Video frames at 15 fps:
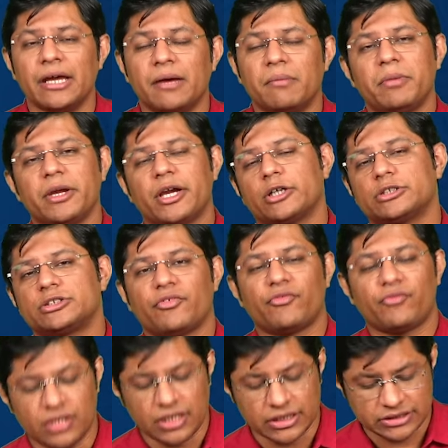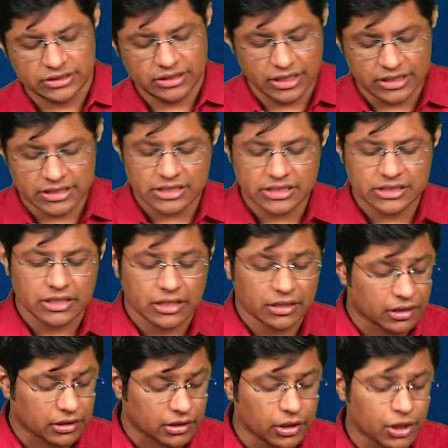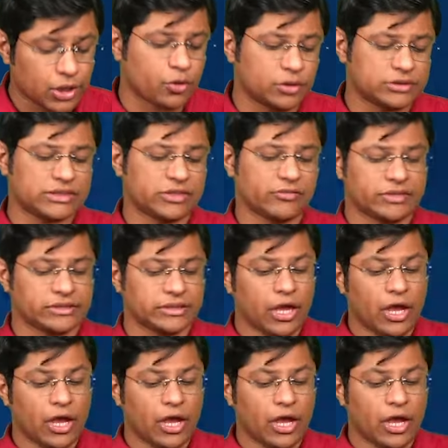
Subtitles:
because of floods. This is the third consequence.